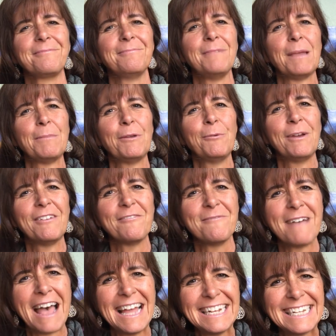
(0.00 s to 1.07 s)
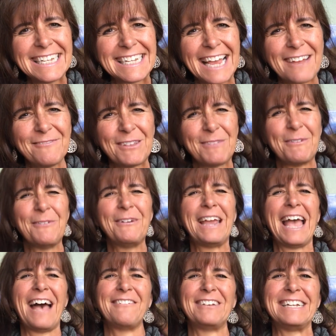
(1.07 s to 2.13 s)
maybe we've met and maybe we
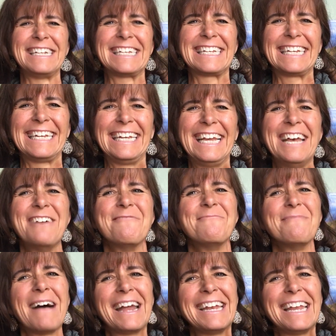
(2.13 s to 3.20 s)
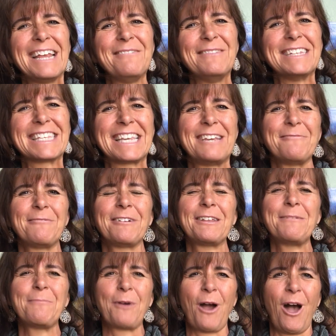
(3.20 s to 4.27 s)
haven't. My name is
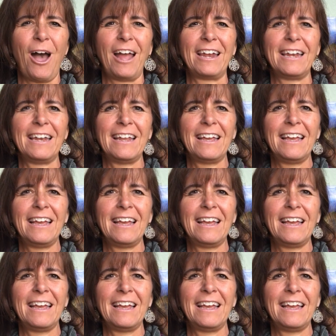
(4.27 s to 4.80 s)
Kimberly Braun.